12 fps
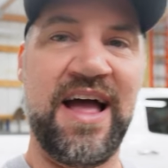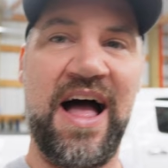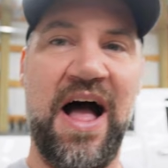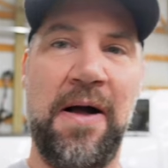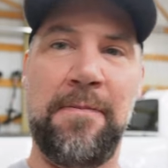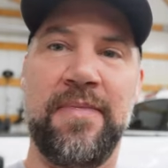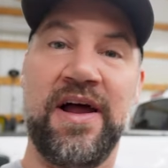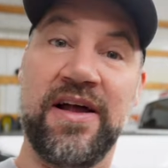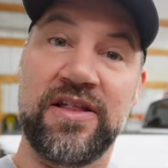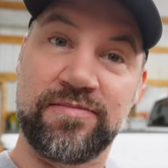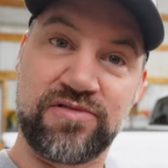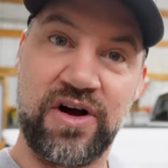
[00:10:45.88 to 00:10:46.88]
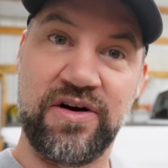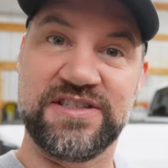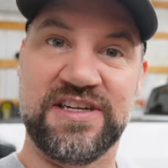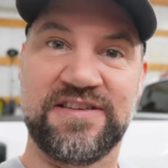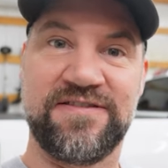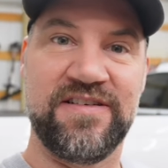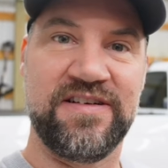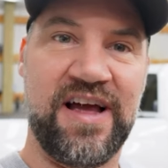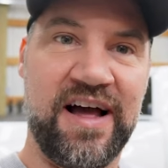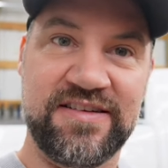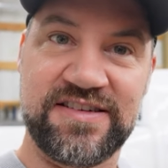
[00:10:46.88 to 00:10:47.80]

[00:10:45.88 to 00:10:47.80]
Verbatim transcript: Um, another pro is it uh,